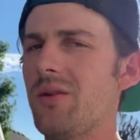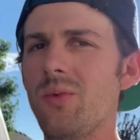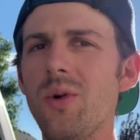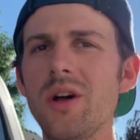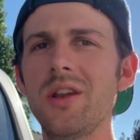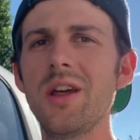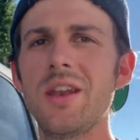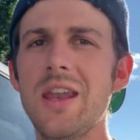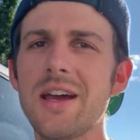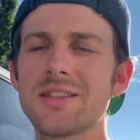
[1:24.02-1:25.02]
One
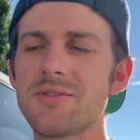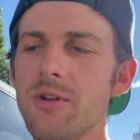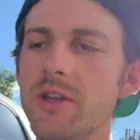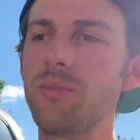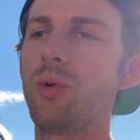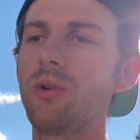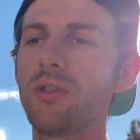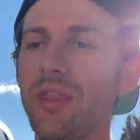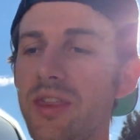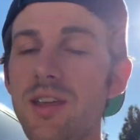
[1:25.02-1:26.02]
next really
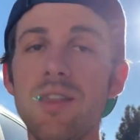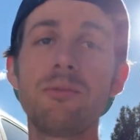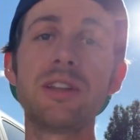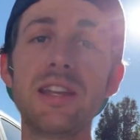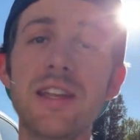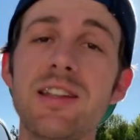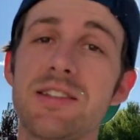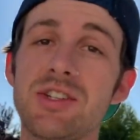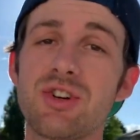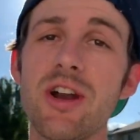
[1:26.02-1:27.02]
important thing that we need is
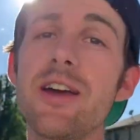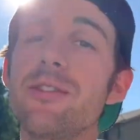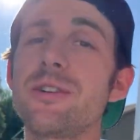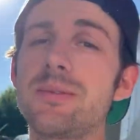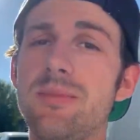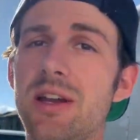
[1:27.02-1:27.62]
a trailer,